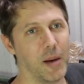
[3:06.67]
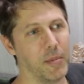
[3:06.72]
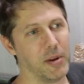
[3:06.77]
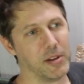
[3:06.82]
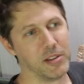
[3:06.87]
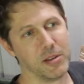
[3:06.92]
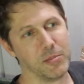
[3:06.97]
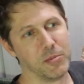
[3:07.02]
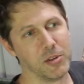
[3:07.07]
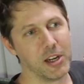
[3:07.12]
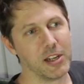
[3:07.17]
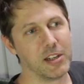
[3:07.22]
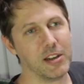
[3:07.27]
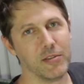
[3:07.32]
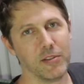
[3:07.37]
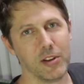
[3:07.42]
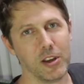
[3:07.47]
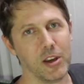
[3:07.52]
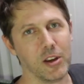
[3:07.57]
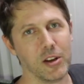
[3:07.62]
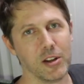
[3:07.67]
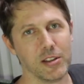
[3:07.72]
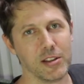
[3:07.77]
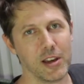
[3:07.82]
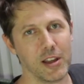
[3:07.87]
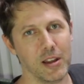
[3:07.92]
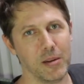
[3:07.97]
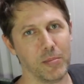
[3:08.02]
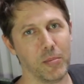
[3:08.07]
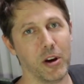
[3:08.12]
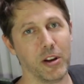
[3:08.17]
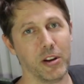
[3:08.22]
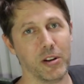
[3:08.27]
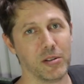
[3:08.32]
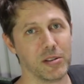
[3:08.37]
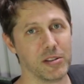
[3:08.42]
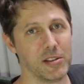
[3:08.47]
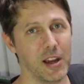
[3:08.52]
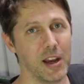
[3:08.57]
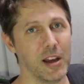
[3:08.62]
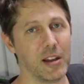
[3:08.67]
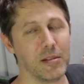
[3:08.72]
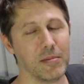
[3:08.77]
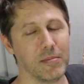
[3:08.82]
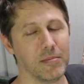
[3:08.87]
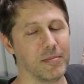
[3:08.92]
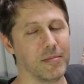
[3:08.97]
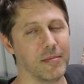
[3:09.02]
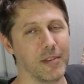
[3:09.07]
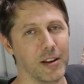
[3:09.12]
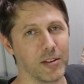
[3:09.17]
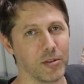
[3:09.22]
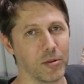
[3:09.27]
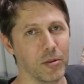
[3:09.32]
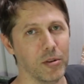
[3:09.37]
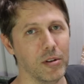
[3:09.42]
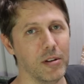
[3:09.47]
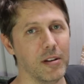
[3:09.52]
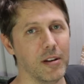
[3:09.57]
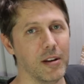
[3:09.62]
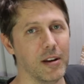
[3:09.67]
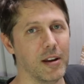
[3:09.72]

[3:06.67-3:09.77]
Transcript: Subjectively, you could say that it might not sound as good.